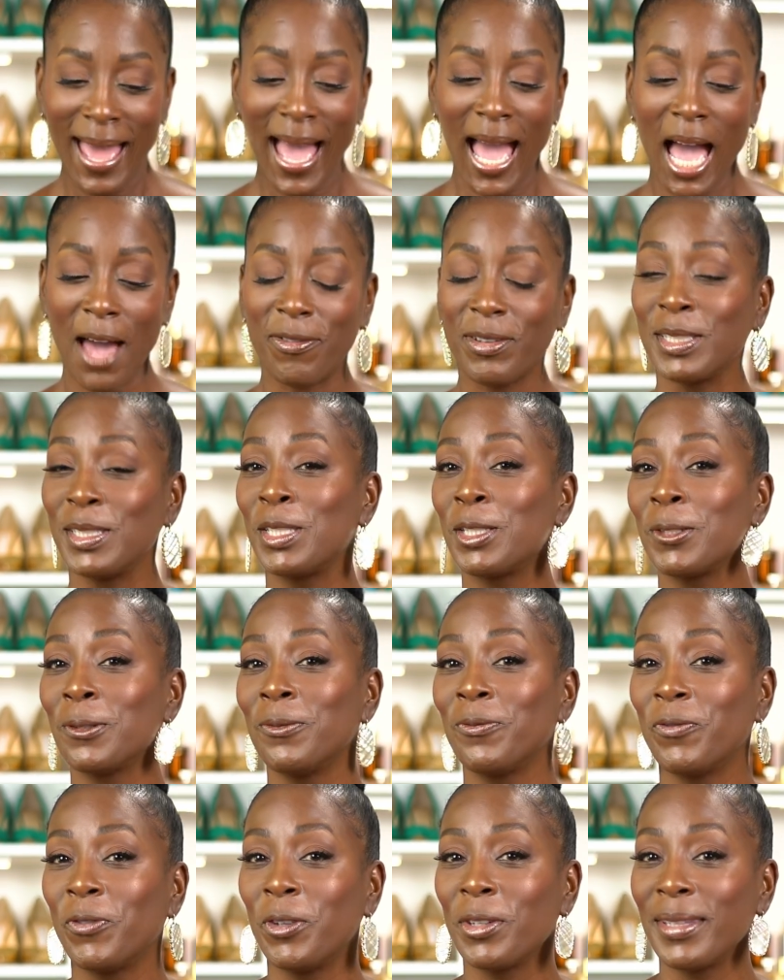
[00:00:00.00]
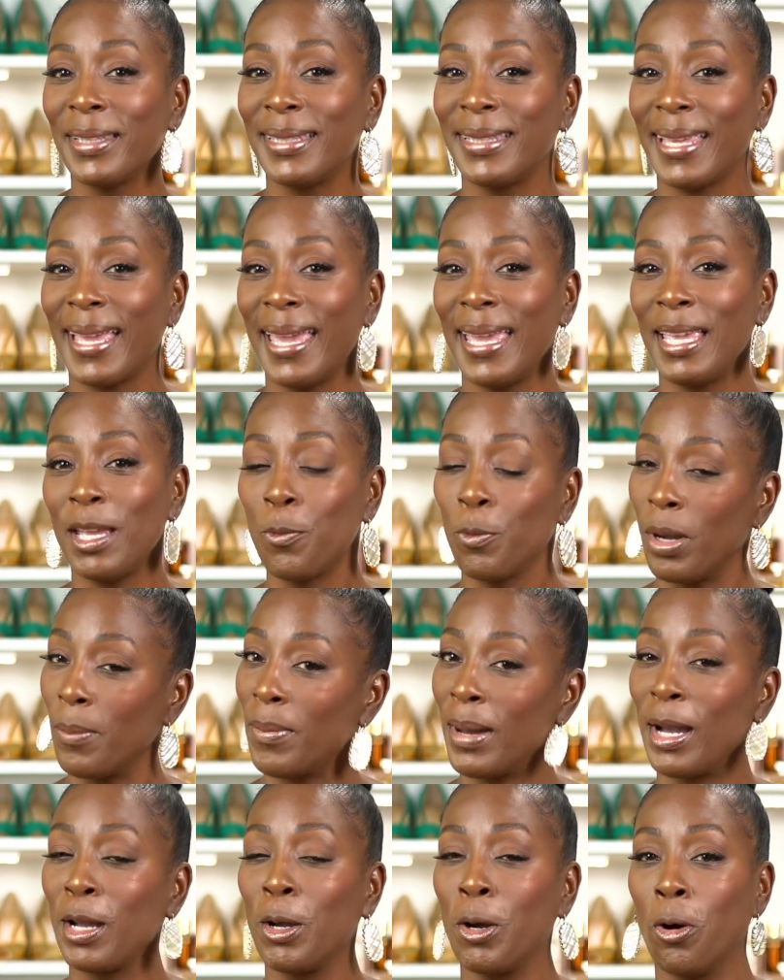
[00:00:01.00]
I've consumed for the day and what
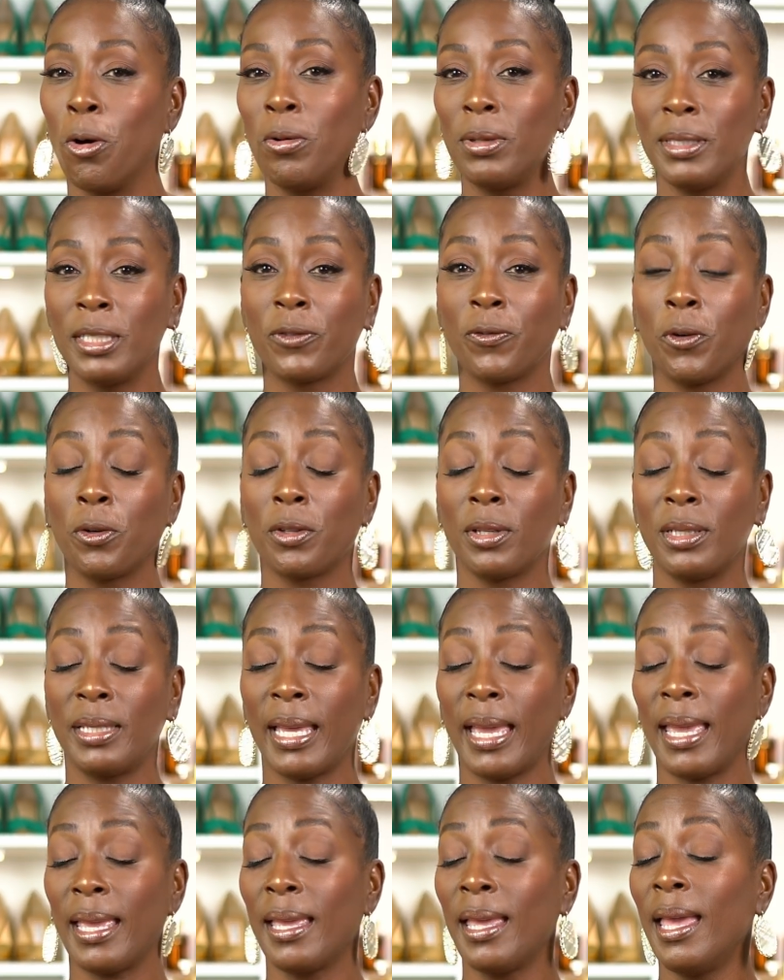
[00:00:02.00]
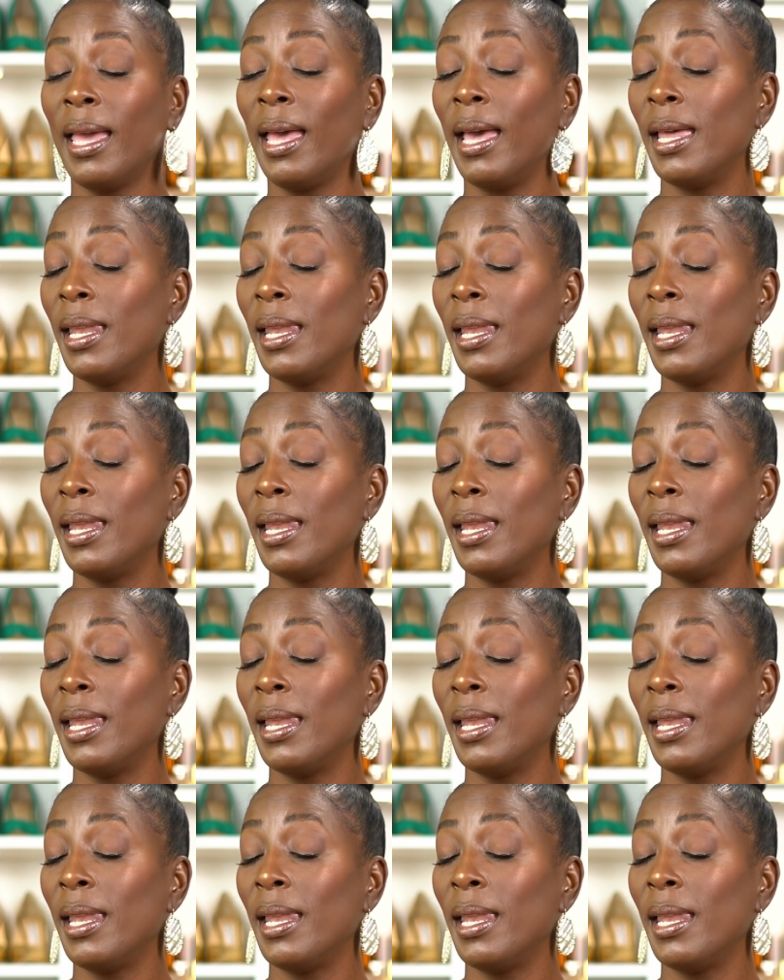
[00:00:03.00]
my goal is for the day.